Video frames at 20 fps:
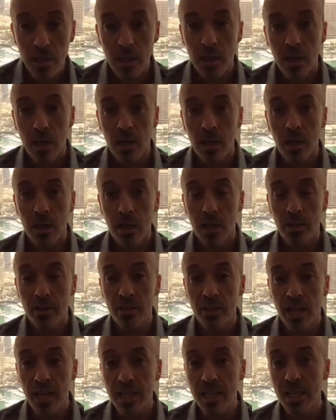
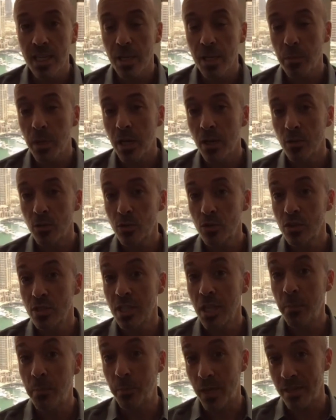Talking about
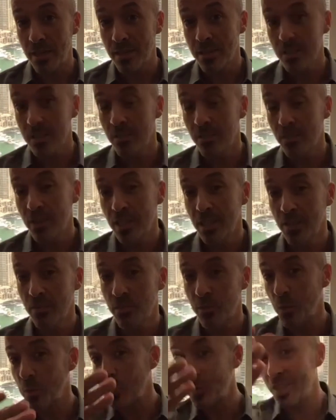a positive thing
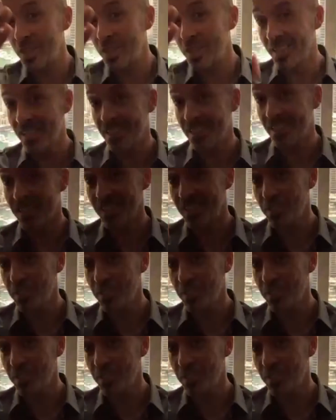from this